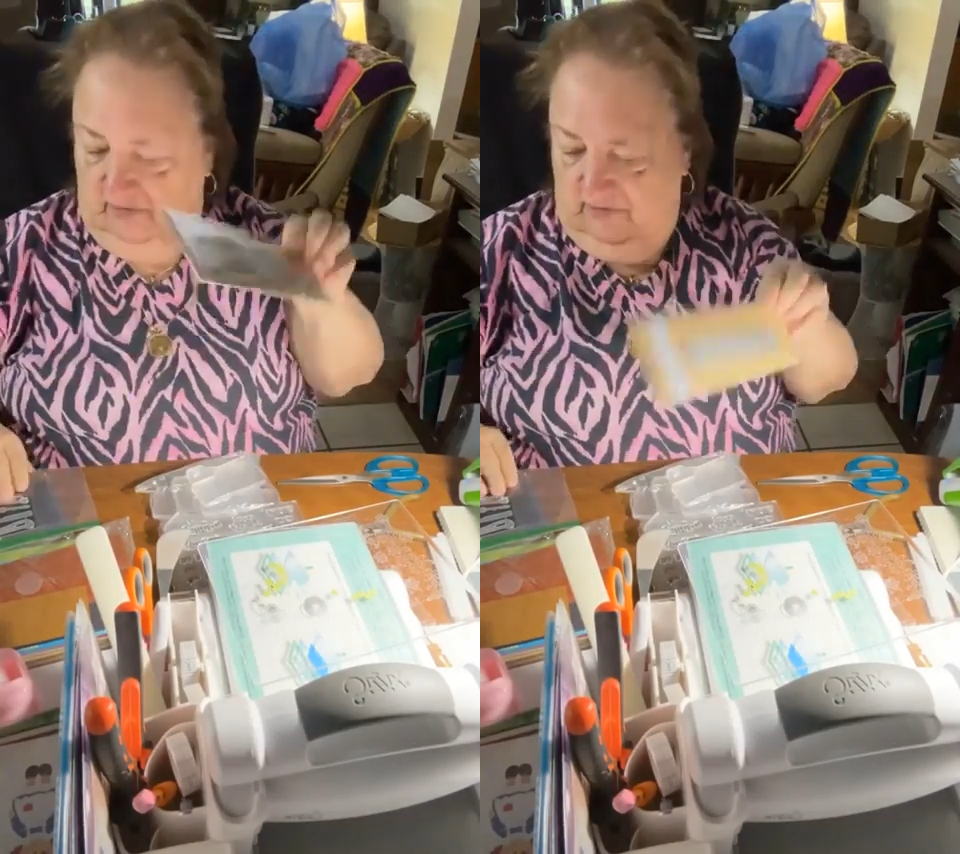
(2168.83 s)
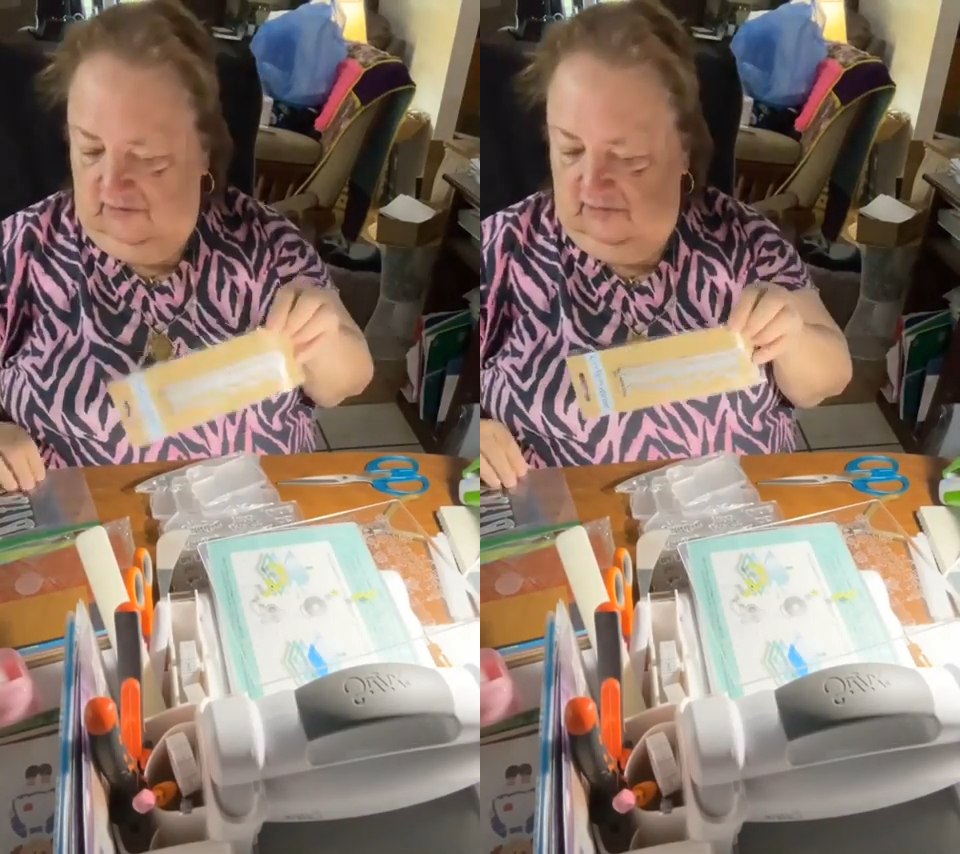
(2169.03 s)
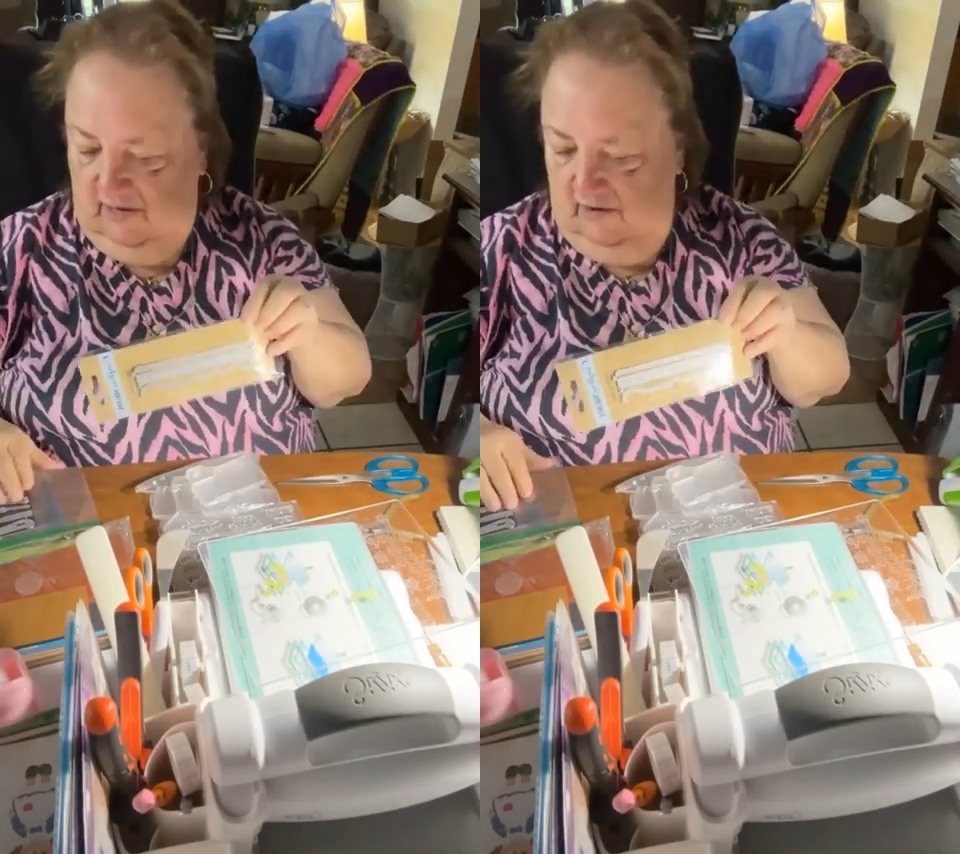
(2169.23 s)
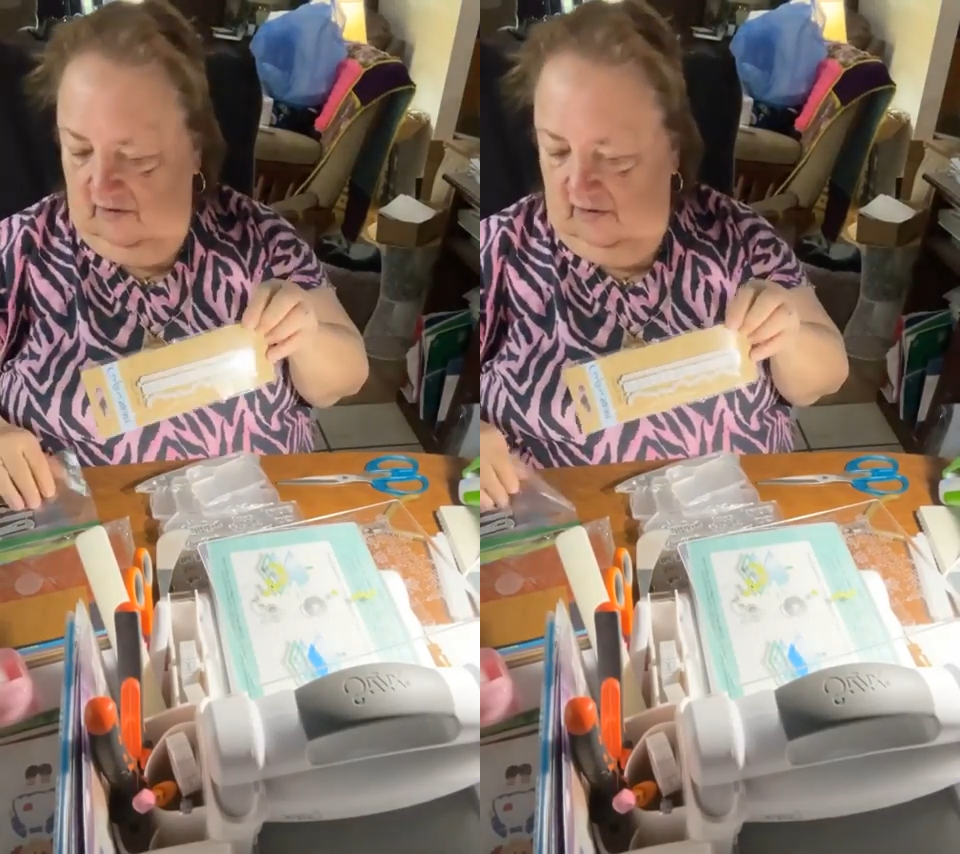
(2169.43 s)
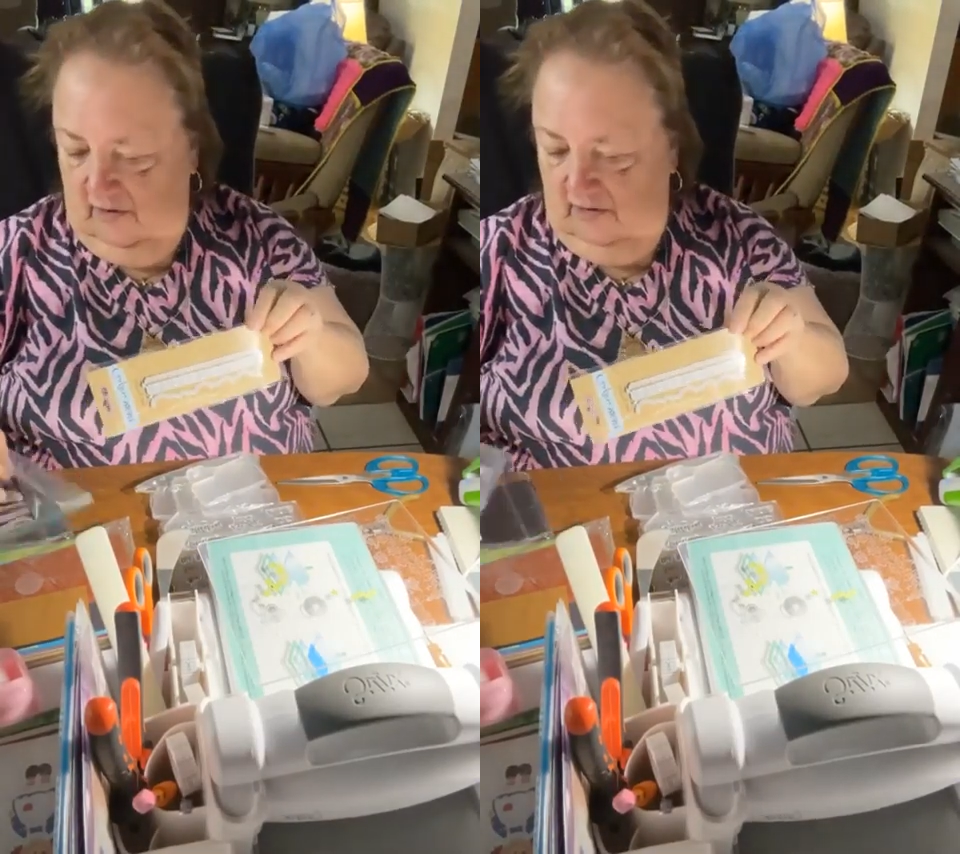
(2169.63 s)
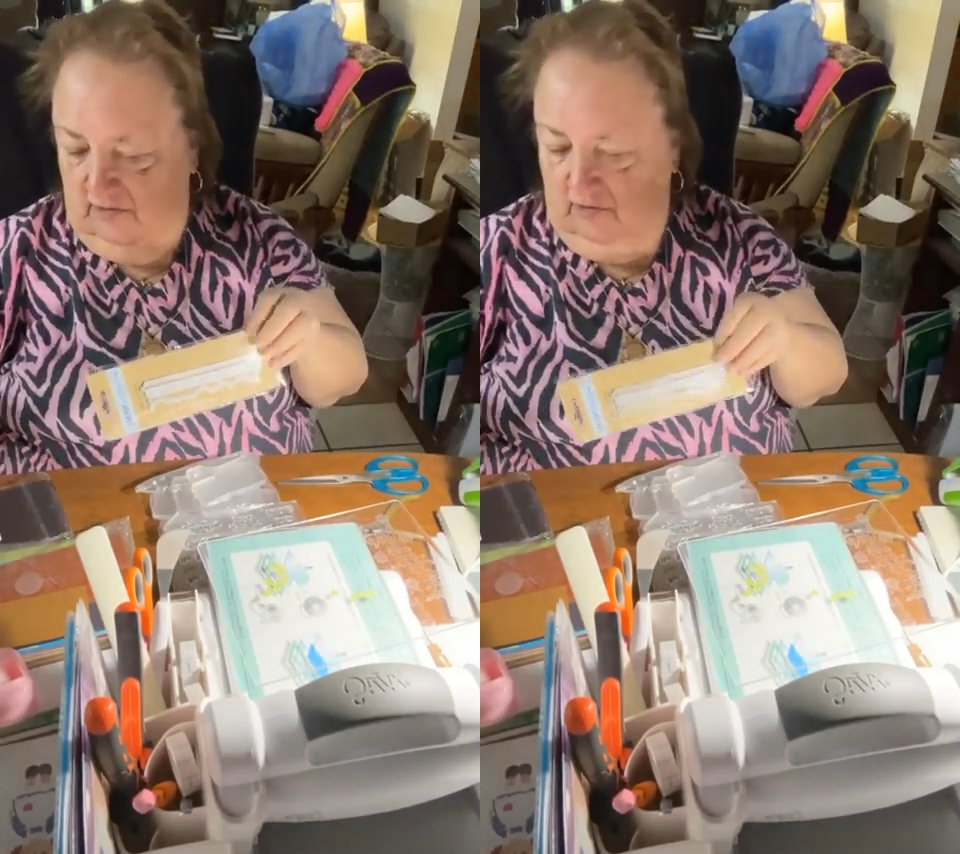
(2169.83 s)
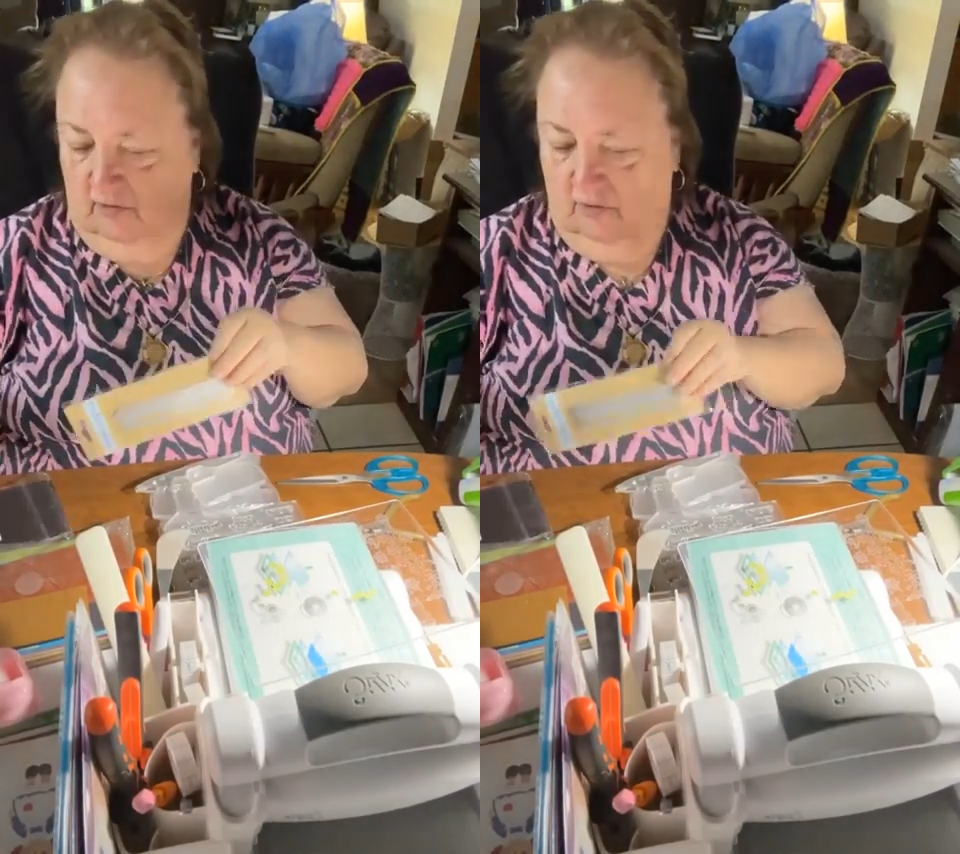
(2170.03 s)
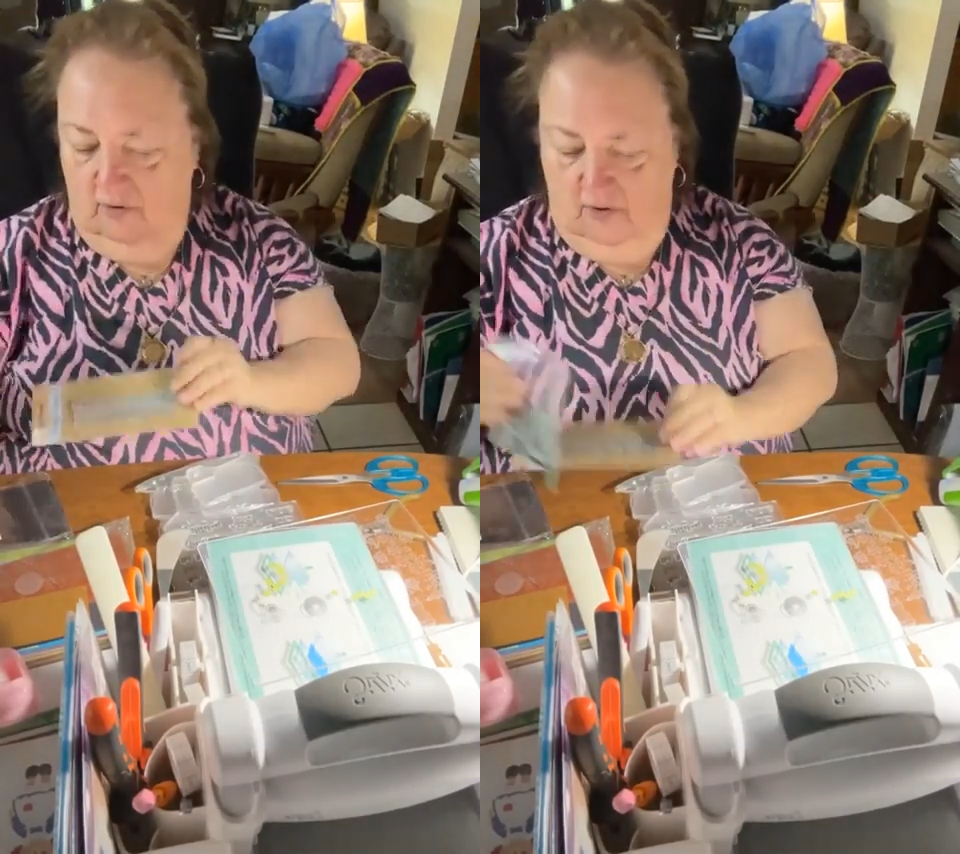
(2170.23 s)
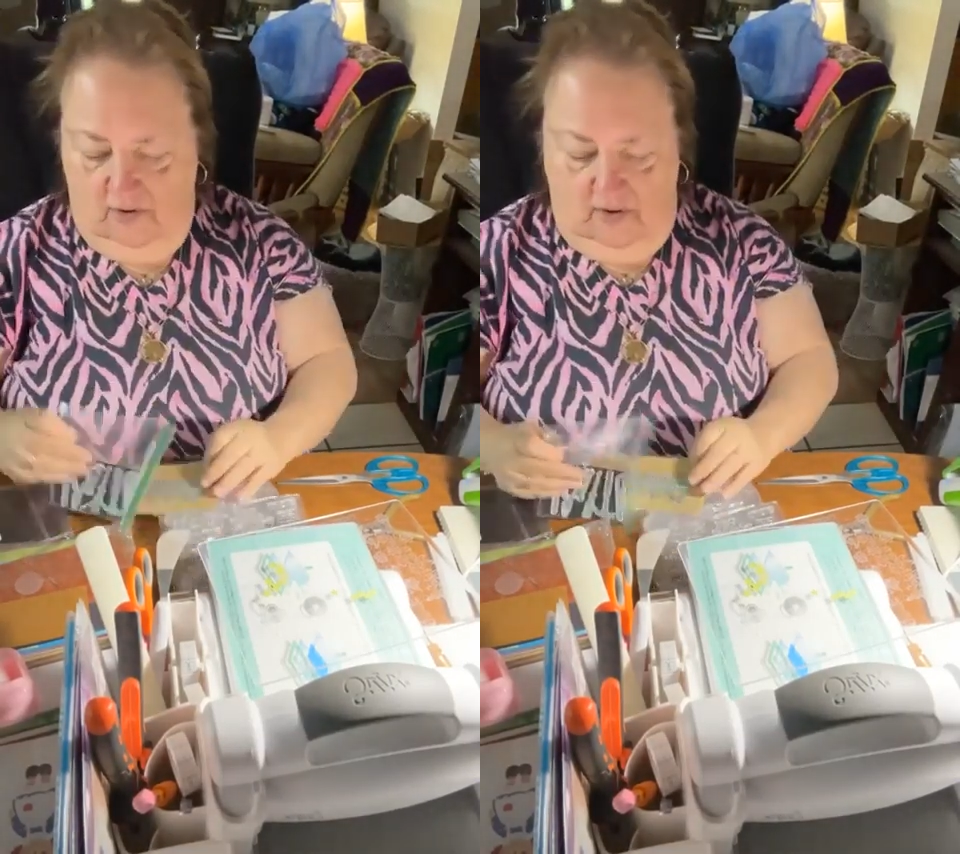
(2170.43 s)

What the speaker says: It does stay on it, so